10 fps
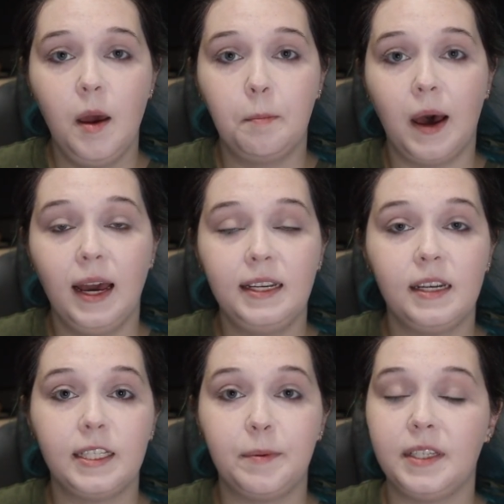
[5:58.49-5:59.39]
but
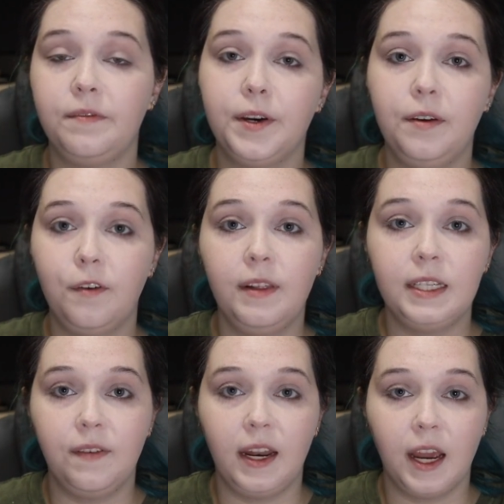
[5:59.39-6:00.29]
specifically for
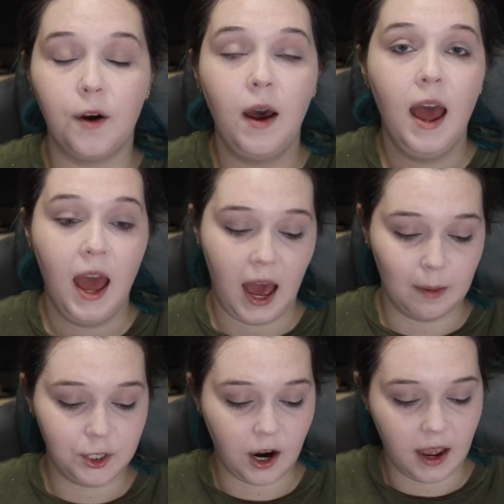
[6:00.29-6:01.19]
this video,
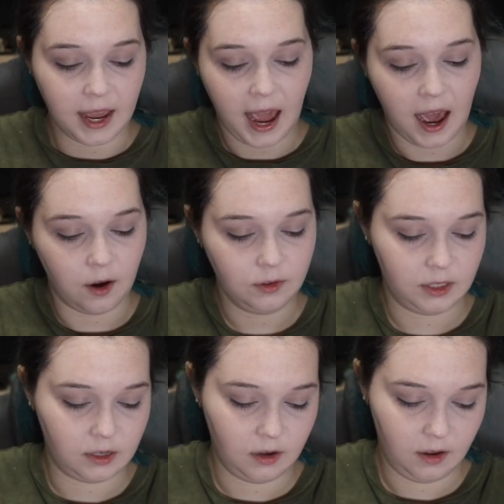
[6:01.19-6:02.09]
I'm trying out